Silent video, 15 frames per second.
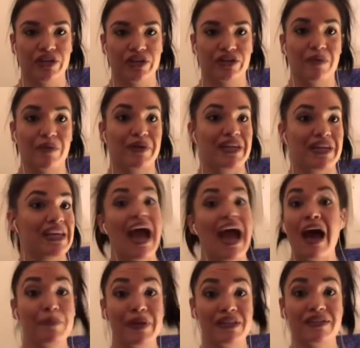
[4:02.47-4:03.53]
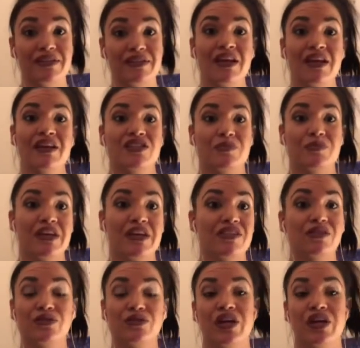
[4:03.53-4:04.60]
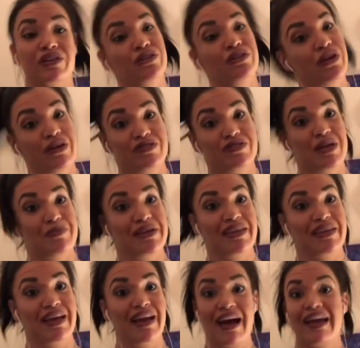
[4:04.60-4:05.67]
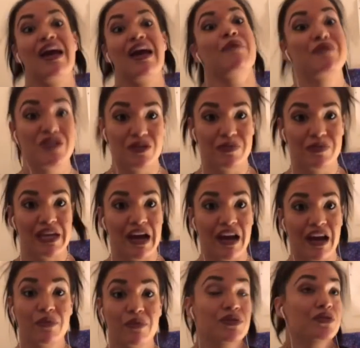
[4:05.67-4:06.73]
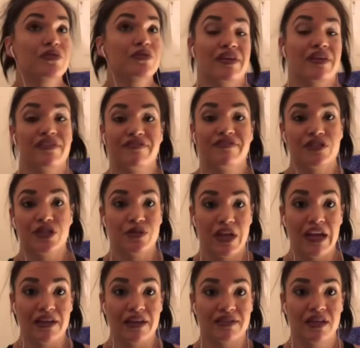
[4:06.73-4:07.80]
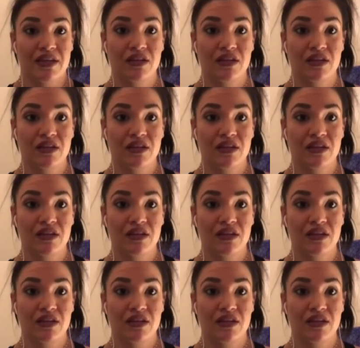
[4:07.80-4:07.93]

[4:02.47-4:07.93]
Underground, but he happened to be at the Lucha Underground taping that I happened to be at. I was only there for 2 days.